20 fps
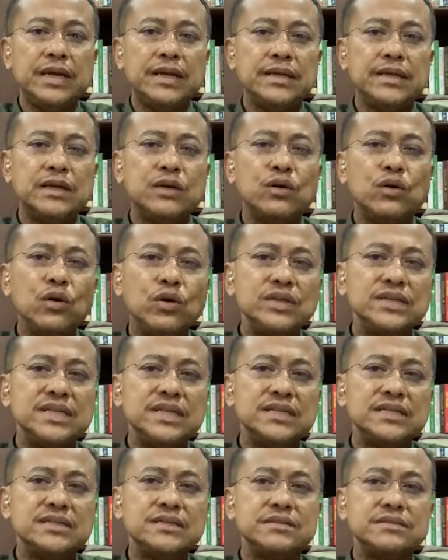The
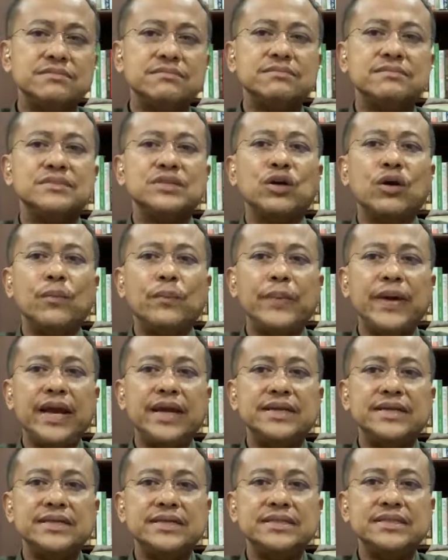closest
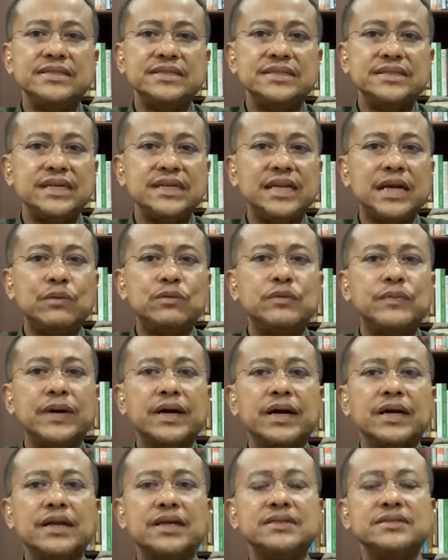companion, Sayyidina Abu
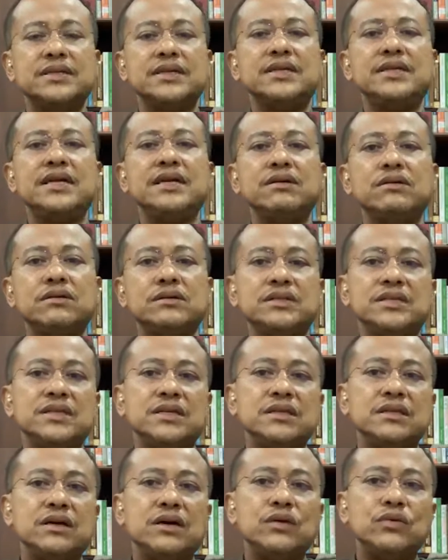Bakr as-Siddiq
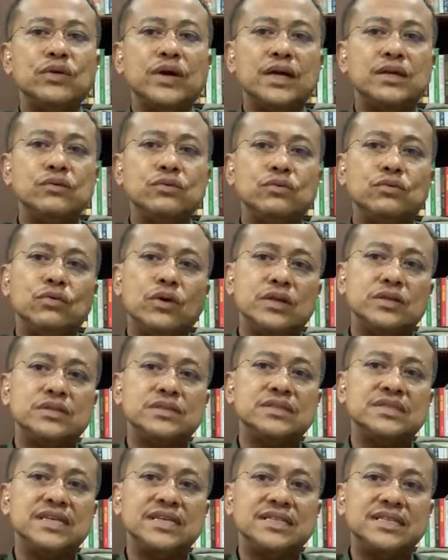radiyallahu anhu,
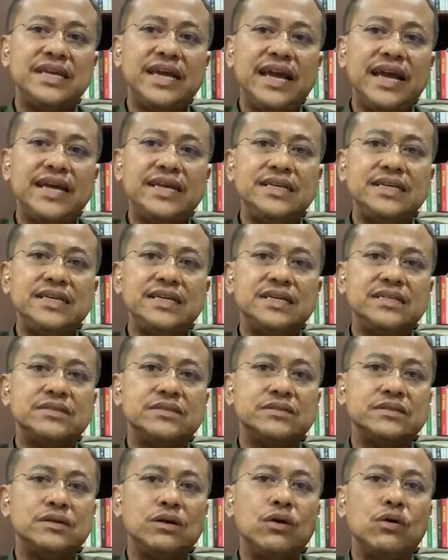was 38
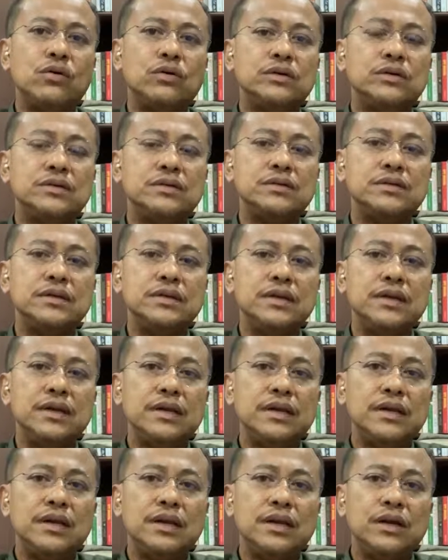years old,
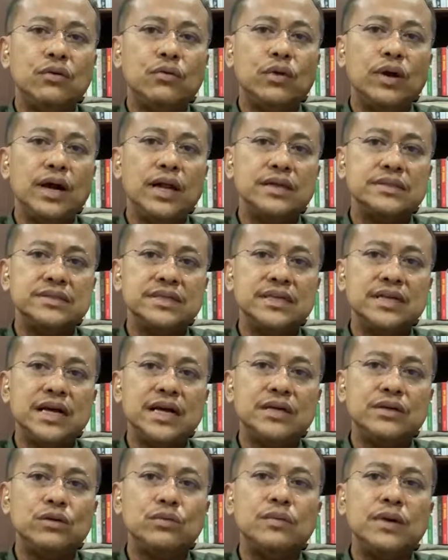while
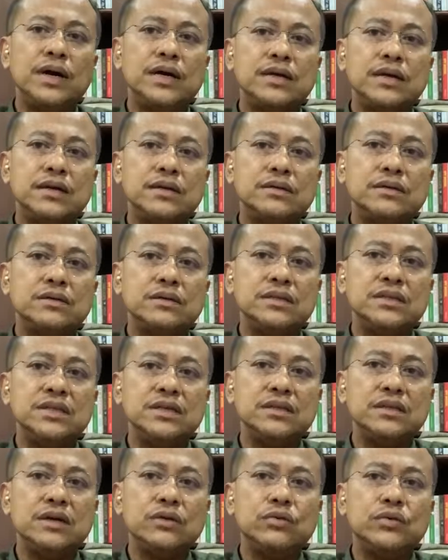Sayyidina Umar
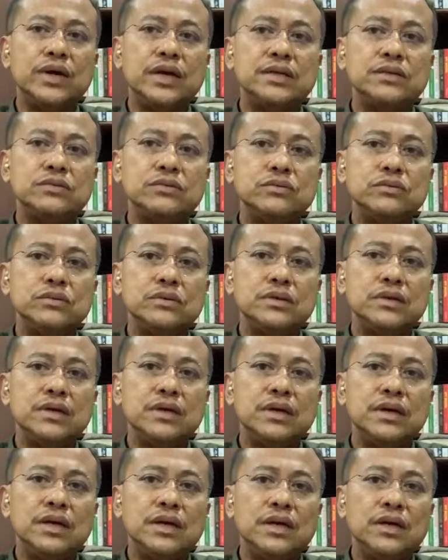radiyallahu anhu,
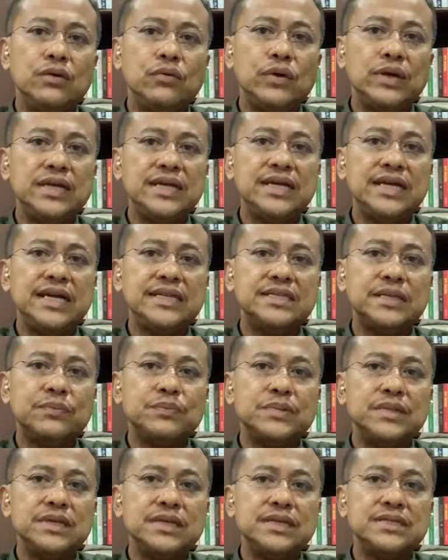when he
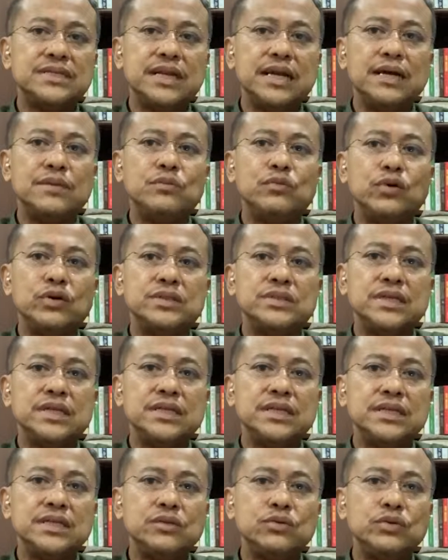accepted Islam, was
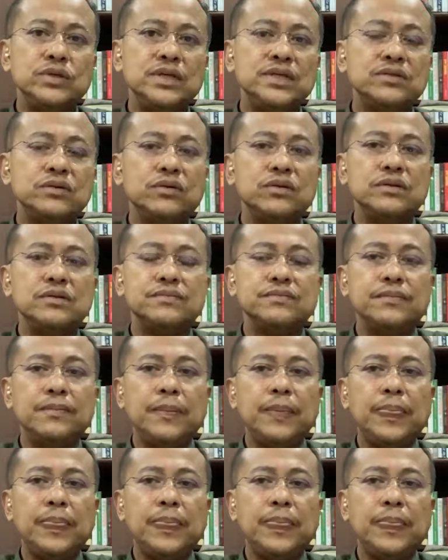32 years old.